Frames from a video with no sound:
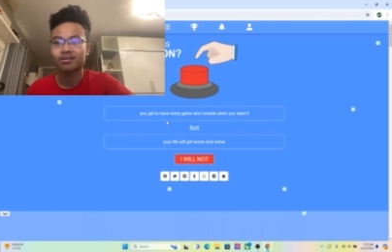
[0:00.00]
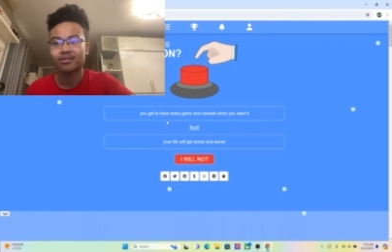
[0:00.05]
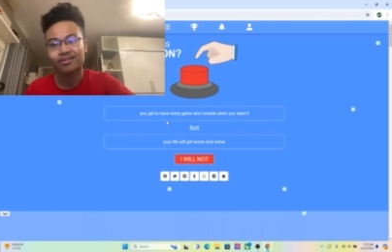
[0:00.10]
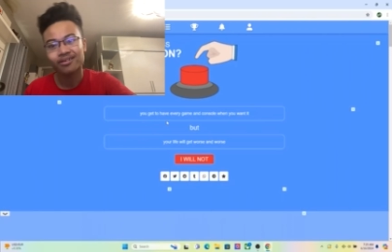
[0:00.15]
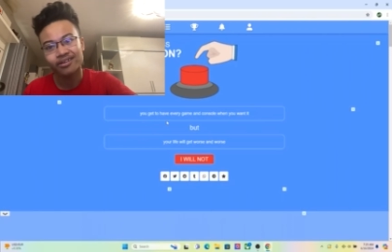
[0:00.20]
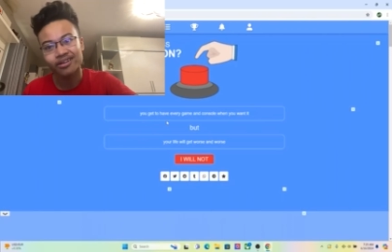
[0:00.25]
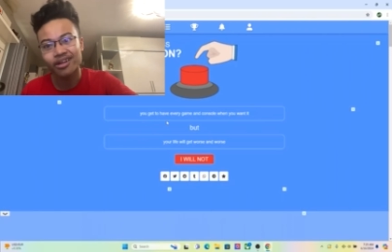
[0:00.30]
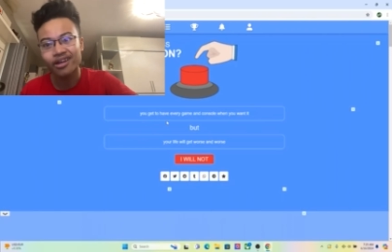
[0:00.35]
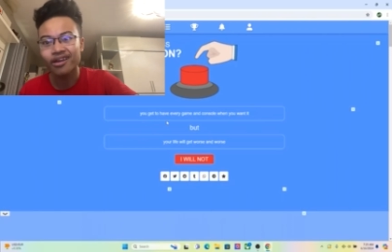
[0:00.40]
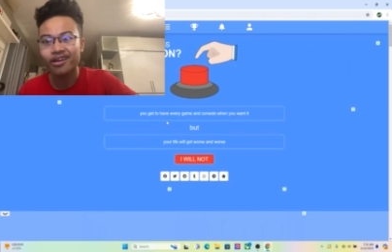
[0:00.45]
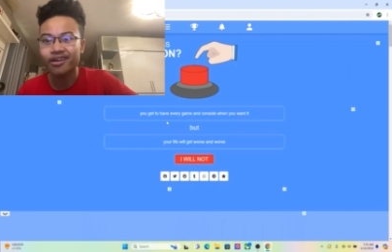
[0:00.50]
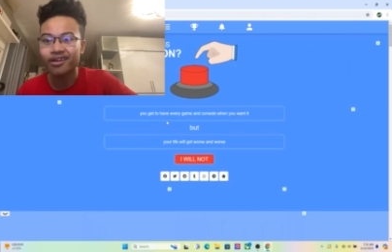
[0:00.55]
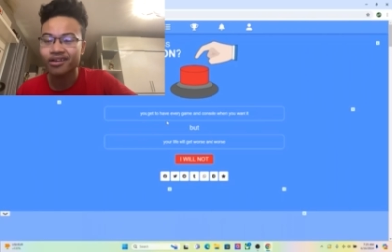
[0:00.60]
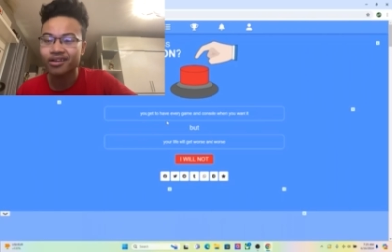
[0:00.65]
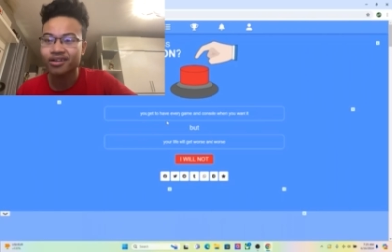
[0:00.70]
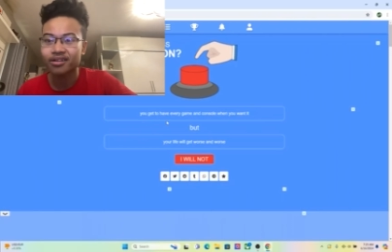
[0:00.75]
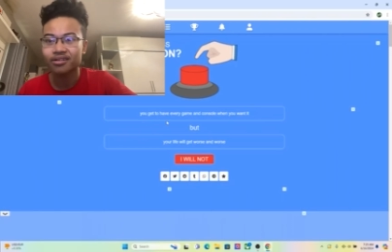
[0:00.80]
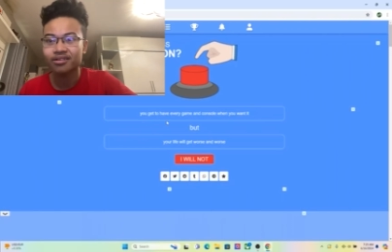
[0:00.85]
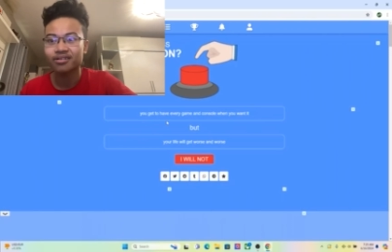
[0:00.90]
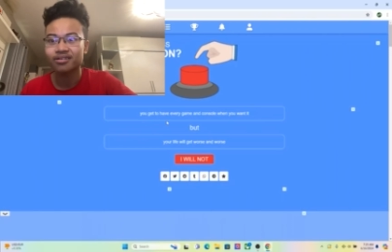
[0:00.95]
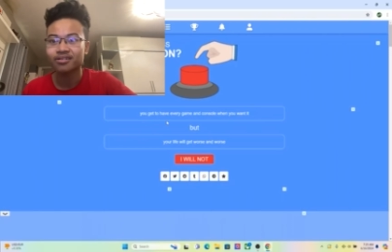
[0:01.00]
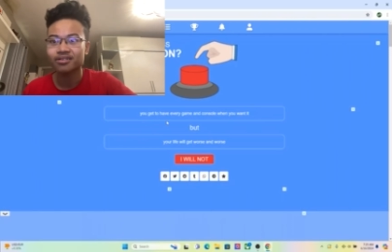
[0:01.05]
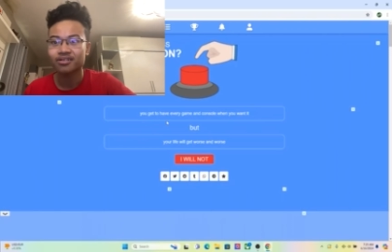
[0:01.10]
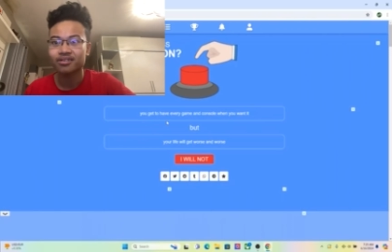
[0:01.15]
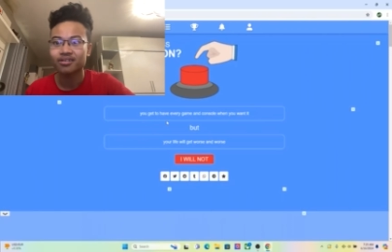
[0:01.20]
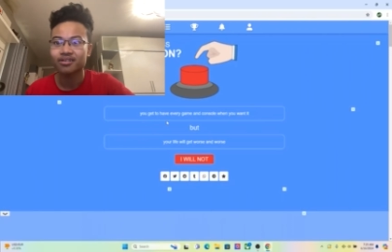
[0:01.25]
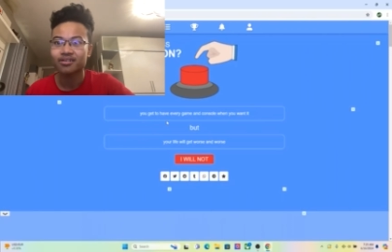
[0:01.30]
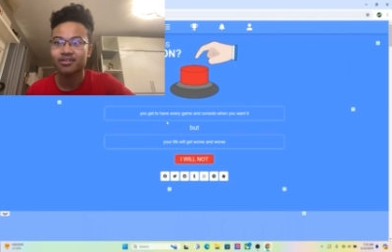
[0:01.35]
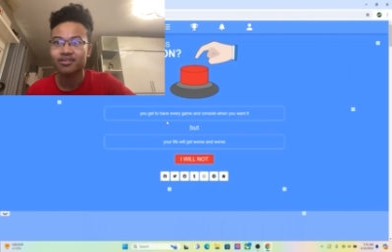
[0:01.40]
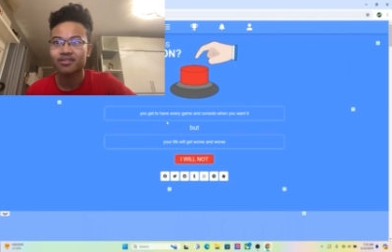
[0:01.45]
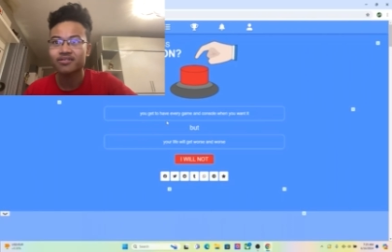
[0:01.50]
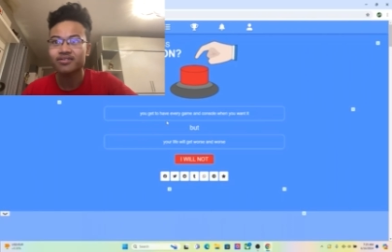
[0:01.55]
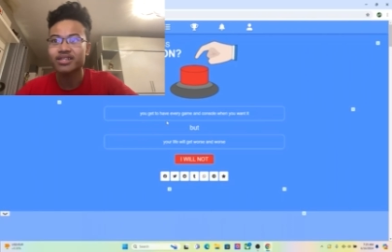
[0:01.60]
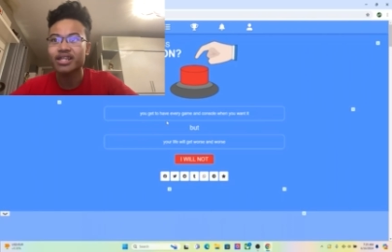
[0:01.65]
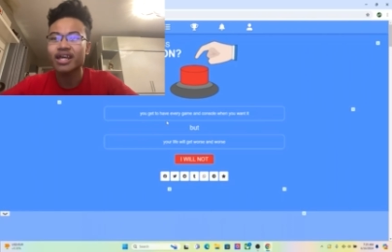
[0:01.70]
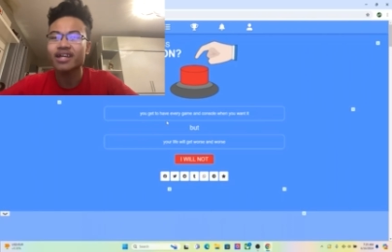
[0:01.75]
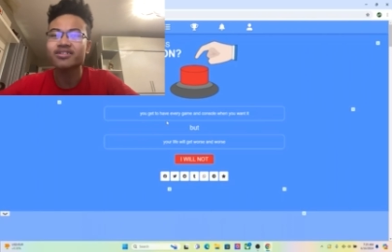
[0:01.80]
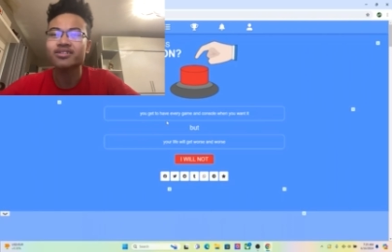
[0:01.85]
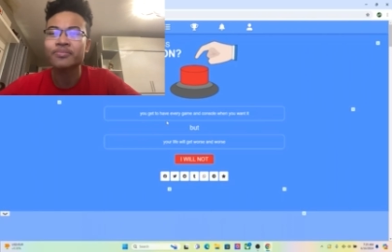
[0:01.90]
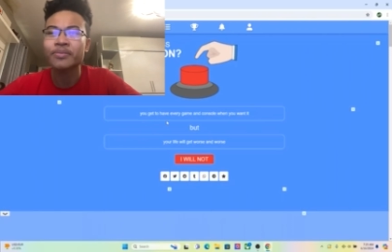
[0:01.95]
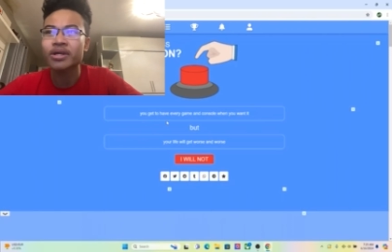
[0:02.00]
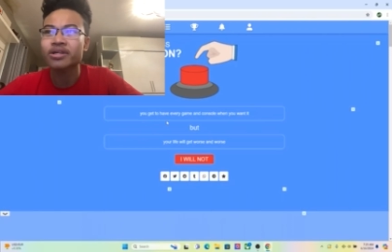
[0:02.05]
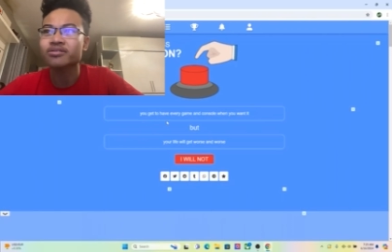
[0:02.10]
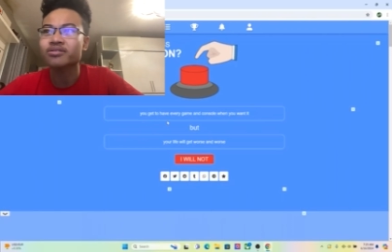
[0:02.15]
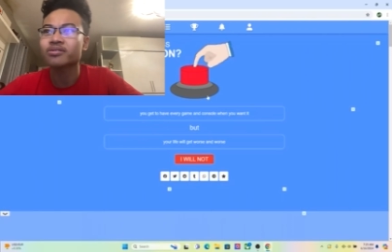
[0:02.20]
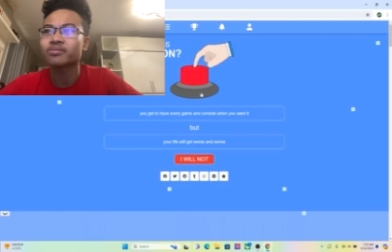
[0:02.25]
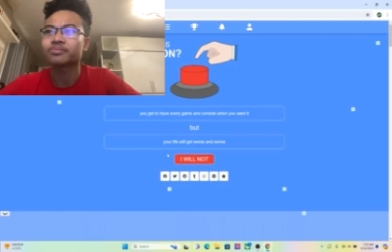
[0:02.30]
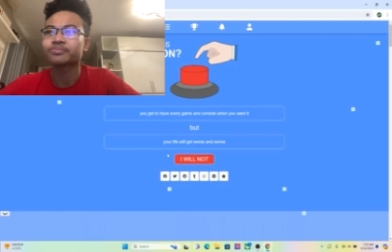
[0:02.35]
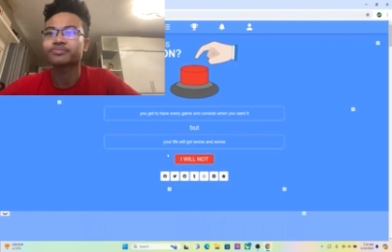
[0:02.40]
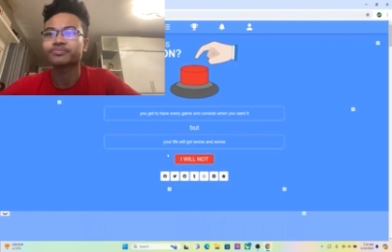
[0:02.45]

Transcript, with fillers: Yeah. So that's amazing.